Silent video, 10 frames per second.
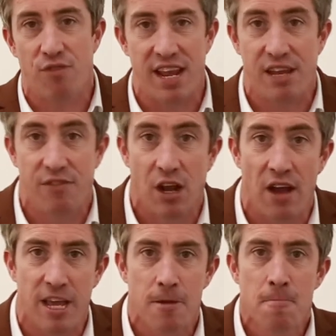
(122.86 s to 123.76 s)
rate, if you
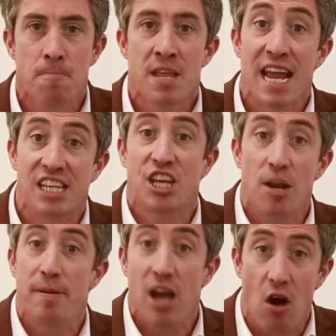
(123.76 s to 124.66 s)
like, is going
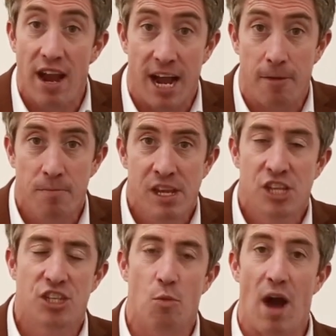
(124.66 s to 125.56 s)
to be higher.
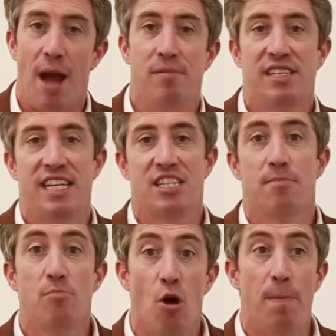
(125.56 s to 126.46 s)
So what happens is the
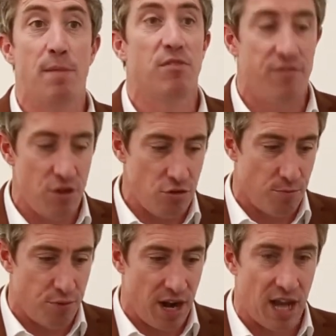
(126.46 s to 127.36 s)
more people that view
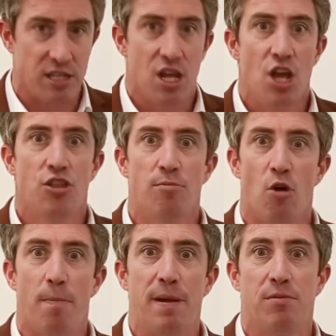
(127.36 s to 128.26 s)
your product, the
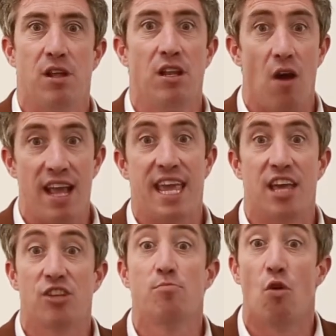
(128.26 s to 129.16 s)
more people that like
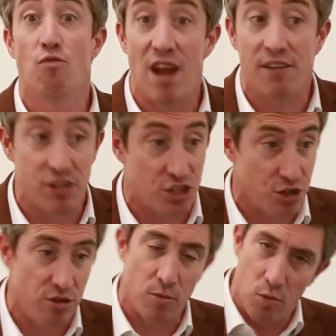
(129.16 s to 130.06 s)
it, the more relevant
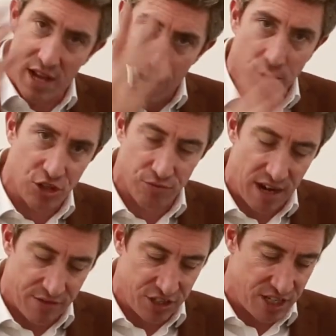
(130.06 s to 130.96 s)
to them, and we'll come on to
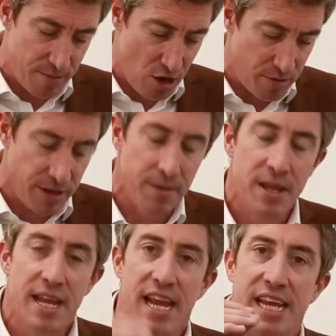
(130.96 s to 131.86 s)
relevance in a moment,
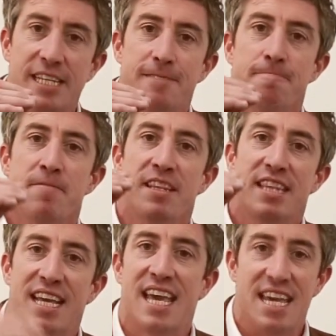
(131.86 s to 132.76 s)
is
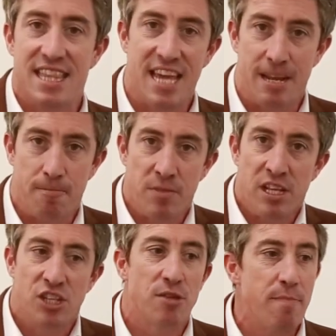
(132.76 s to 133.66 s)
the key thing.
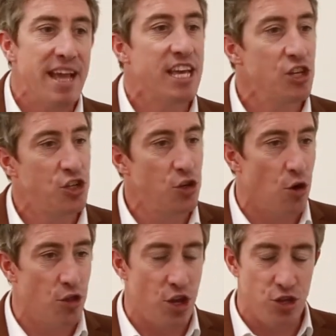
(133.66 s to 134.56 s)
So making
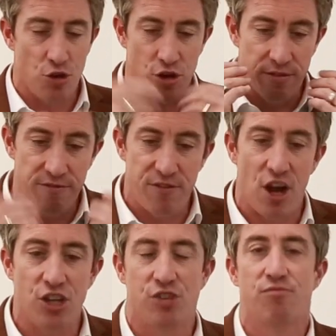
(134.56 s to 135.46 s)
sure that your
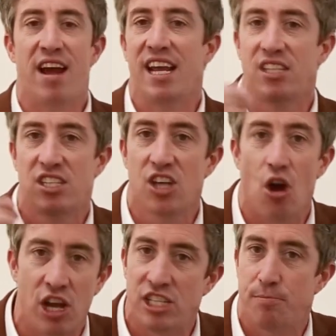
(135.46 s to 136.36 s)
conversion rate is as
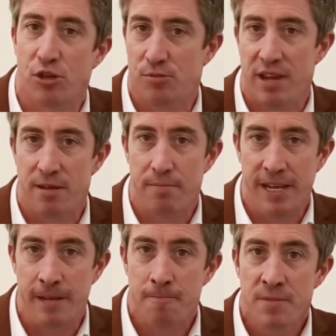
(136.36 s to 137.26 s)
high as it possibly can be.